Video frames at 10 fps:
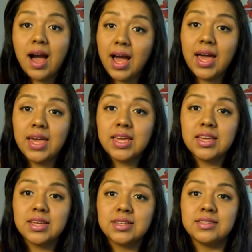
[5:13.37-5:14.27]
I
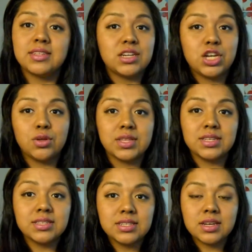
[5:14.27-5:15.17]
didn't know
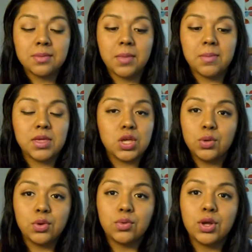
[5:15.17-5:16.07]
this, maybe
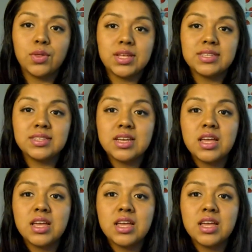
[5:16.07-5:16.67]
you don't know this.